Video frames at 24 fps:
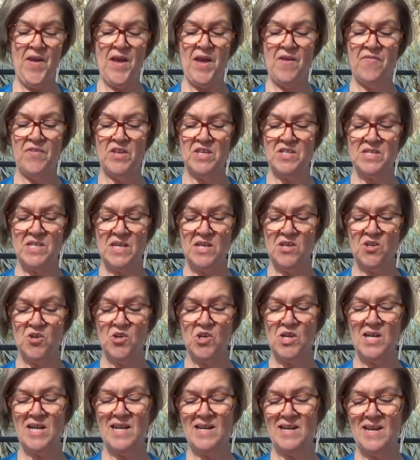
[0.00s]
and that he
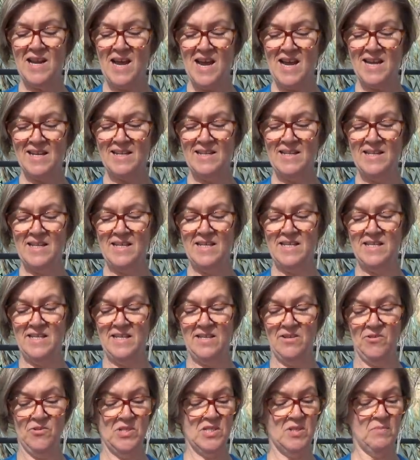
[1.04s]
could gladly
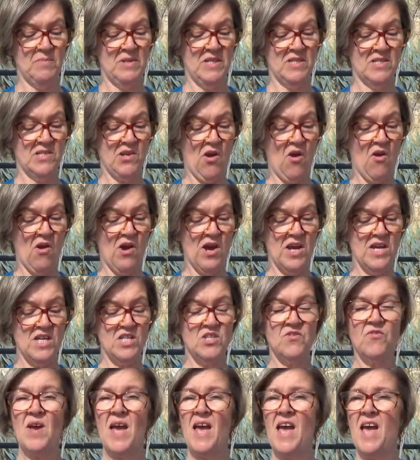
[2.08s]
yield to be
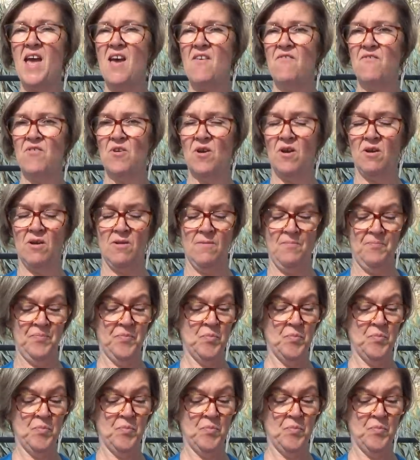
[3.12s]
tied forever